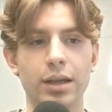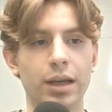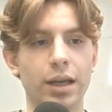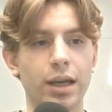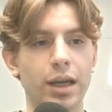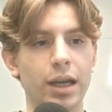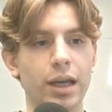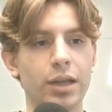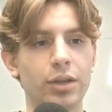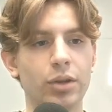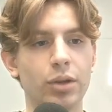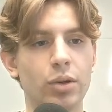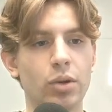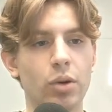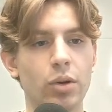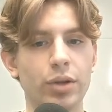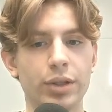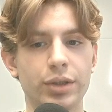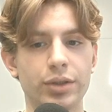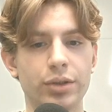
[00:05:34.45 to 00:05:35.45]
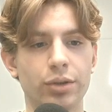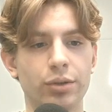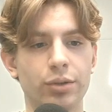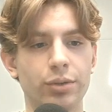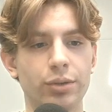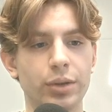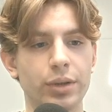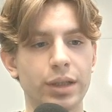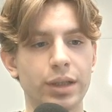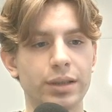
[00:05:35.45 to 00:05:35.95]
In the core history, you
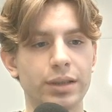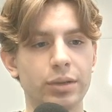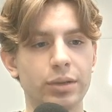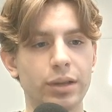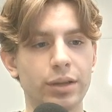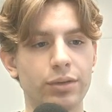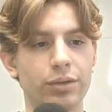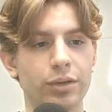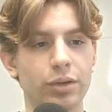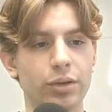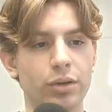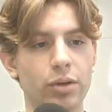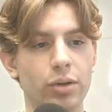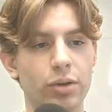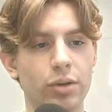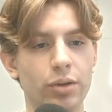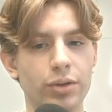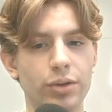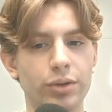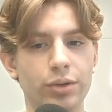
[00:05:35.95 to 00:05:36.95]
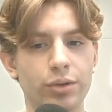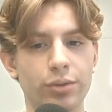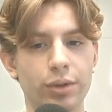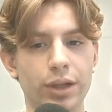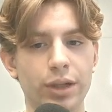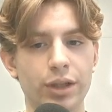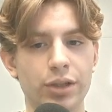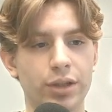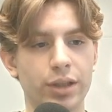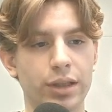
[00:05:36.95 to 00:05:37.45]
can see the different cores, the
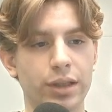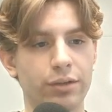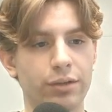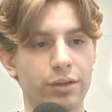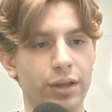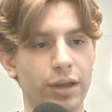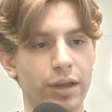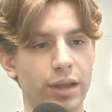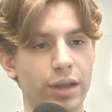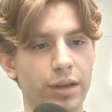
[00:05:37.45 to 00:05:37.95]
duration, and everything.